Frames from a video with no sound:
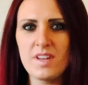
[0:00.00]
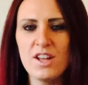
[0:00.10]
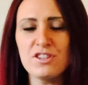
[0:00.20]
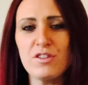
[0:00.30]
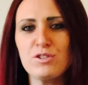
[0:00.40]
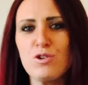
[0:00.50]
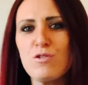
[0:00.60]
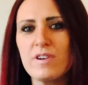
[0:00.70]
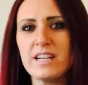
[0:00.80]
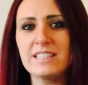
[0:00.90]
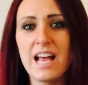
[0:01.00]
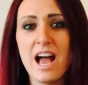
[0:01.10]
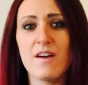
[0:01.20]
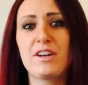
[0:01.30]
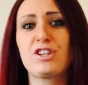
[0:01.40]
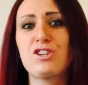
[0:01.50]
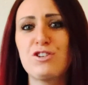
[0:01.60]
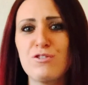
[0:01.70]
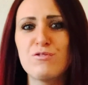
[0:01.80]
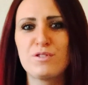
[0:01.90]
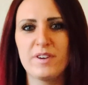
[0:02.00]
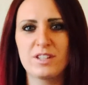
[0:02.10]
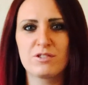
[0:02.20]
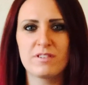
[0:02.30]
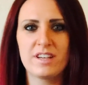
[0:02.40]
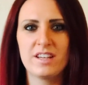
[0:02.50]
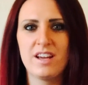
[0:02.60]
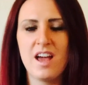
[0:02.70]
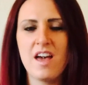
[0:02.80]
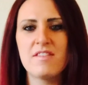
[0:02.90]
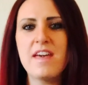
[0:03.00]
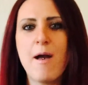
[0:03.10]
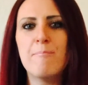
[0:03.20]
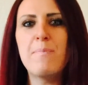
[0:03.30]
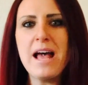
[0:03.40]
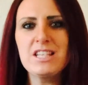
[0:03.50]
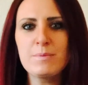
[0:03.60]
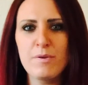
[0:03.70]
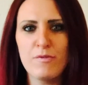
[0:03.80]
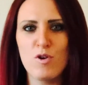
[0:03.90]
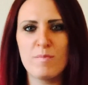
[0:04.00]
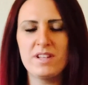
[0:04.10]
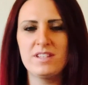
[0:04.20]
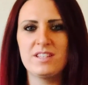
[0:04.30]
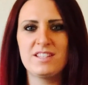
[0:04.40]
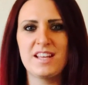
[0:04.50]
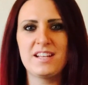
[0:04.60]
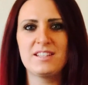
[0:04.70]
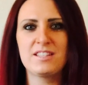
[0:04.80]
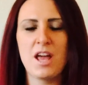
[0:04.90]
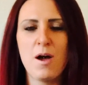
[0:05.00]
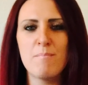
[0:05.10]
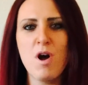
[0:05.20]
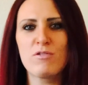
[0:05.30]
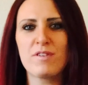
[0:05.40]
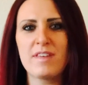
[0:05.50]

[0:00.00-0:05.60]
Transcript: So the Tories have had a huge victory, their best performance since Margaret